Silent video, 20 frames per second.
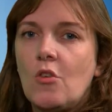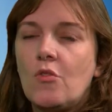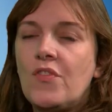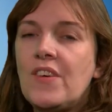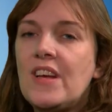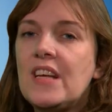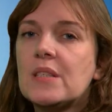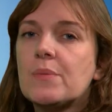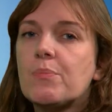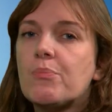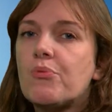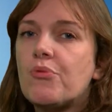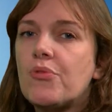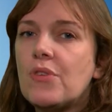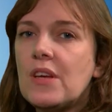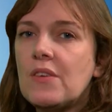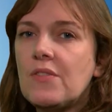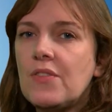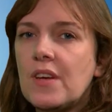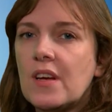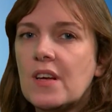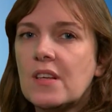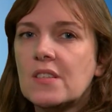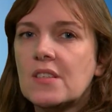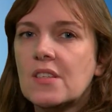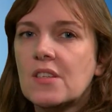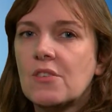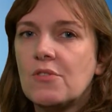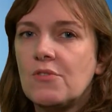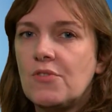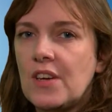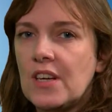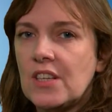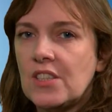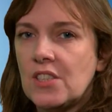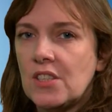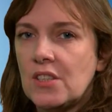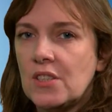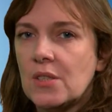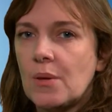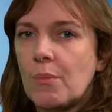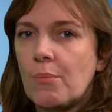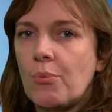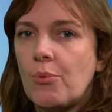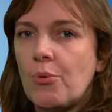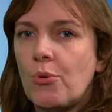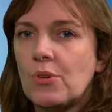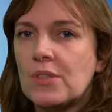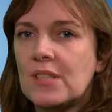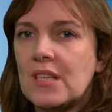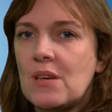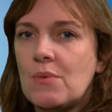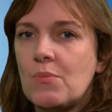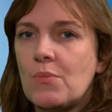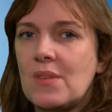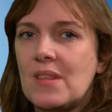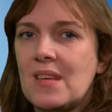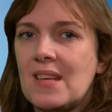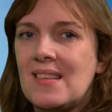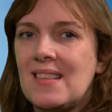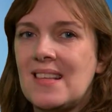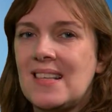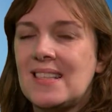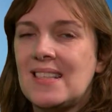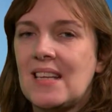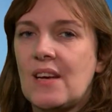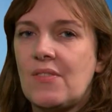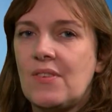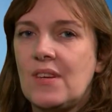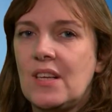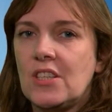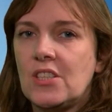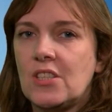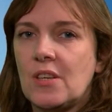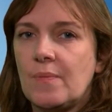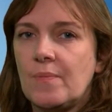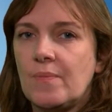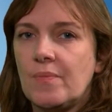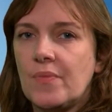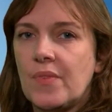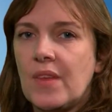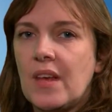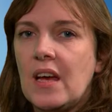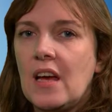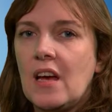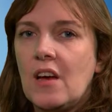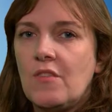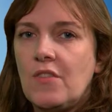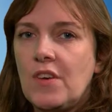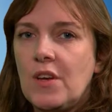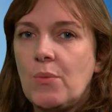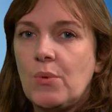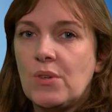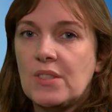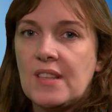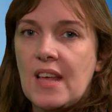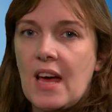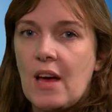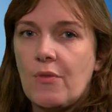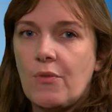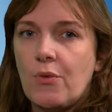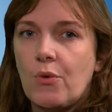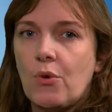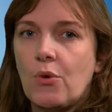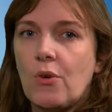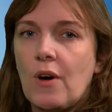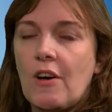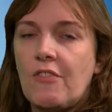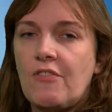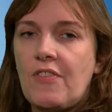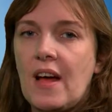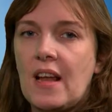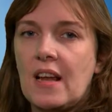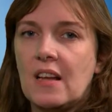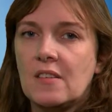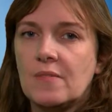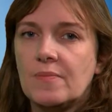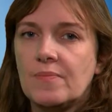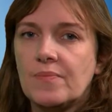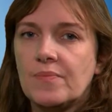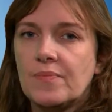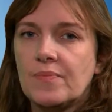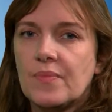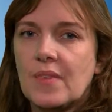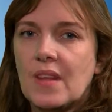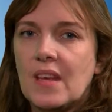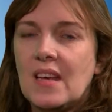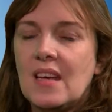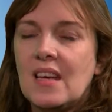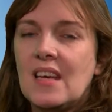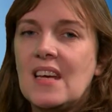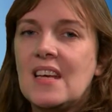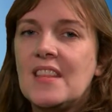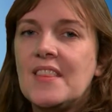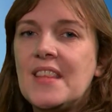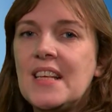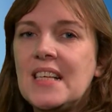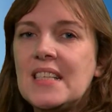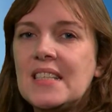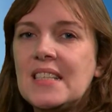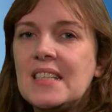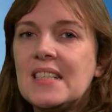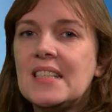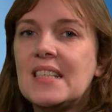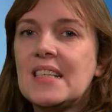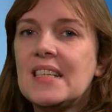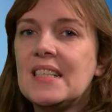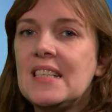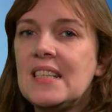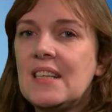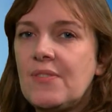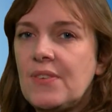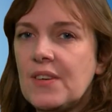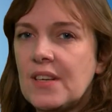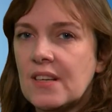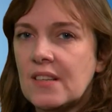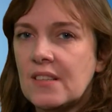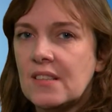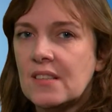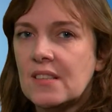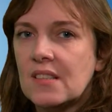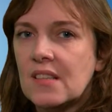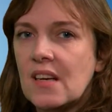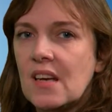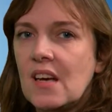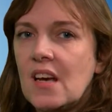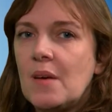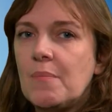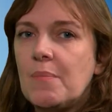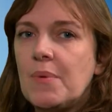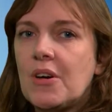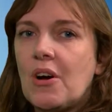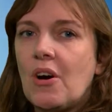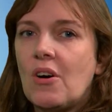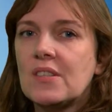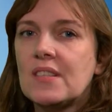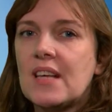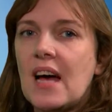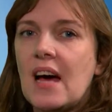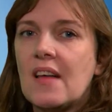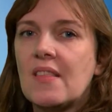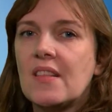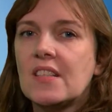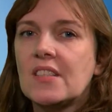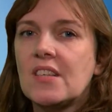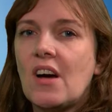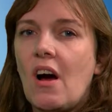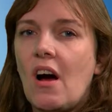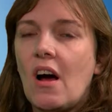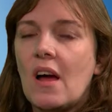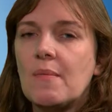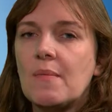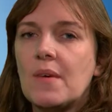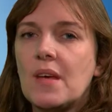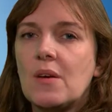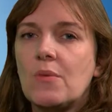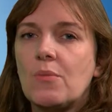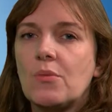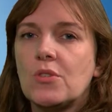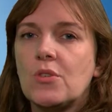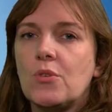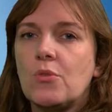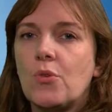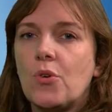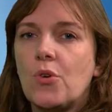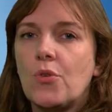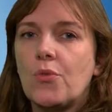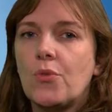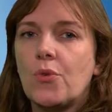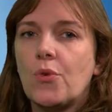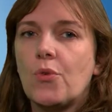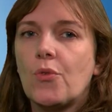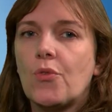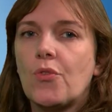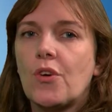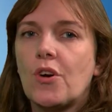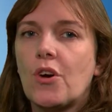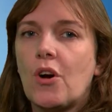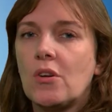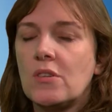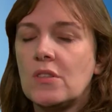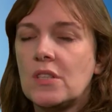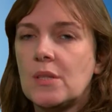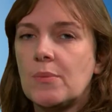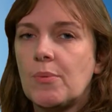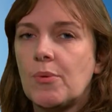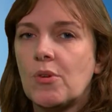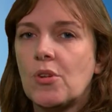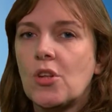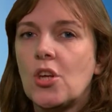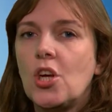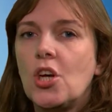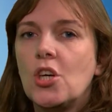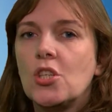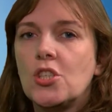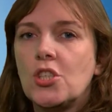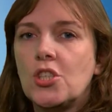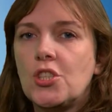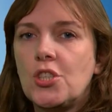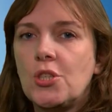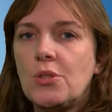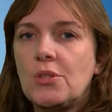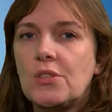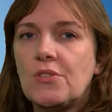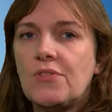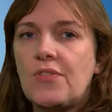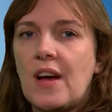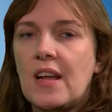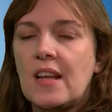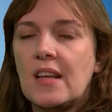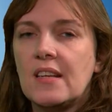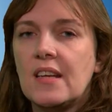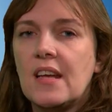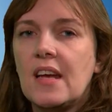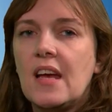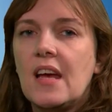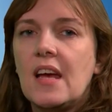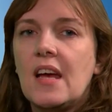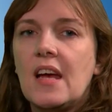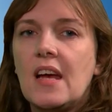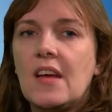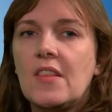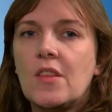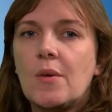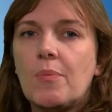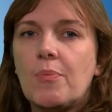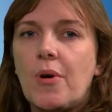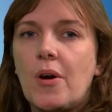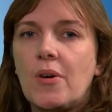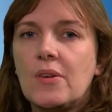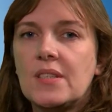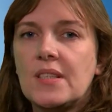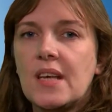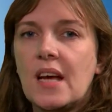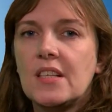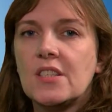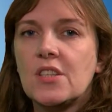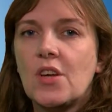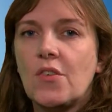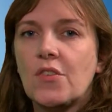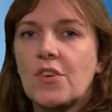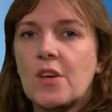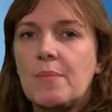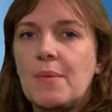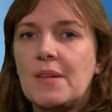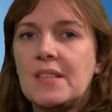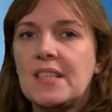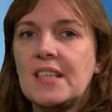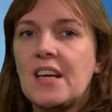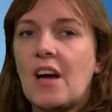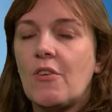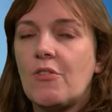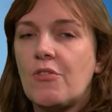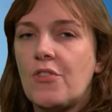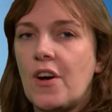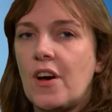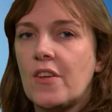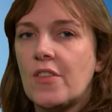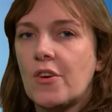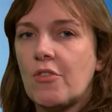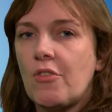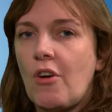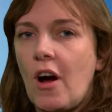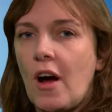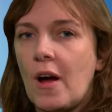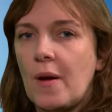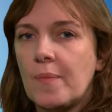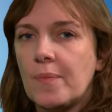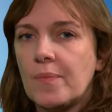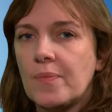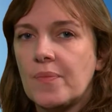V's previous convictions brought him within this definition. V was therefore a felon. This is significant because at the time it was lawful for a constable to shoot a felon in the process of committing a further crime.